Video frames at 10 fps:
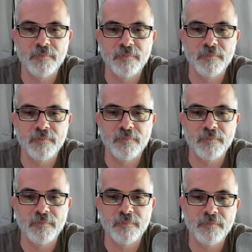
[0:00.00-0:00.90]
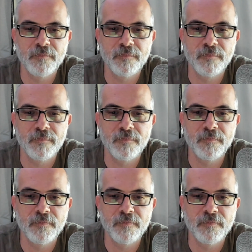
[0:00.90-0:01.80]
Questions and comments go
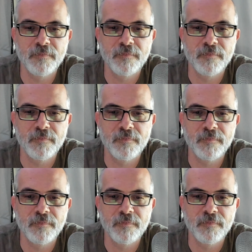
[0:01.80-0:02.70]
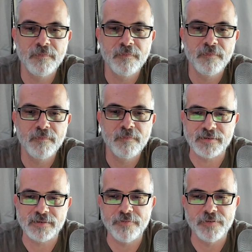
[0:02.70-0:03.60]
below. I do my best to answer
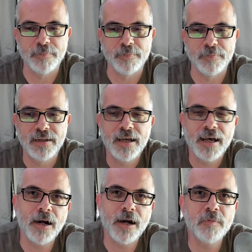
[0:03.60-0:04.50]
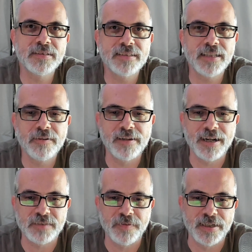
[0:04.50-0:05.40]
everybody. I hope to see you in the
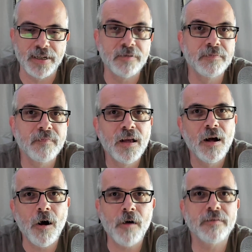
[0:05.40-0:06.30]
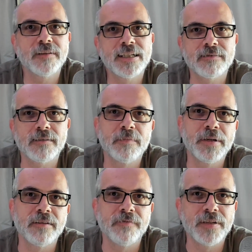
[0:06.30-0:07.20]
next video. All the links are going to
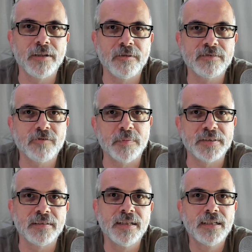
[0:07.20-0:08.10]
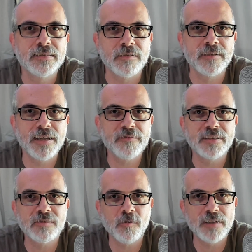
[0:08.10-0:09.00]
be in the video description, so
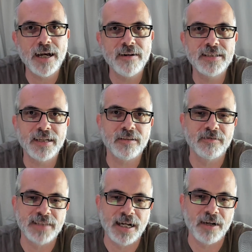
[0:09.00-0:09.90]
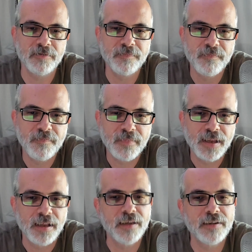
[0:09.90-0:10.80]
definitely scroll down and check those out.
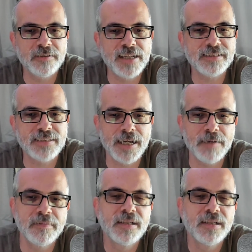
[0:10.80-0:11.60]
Until next time,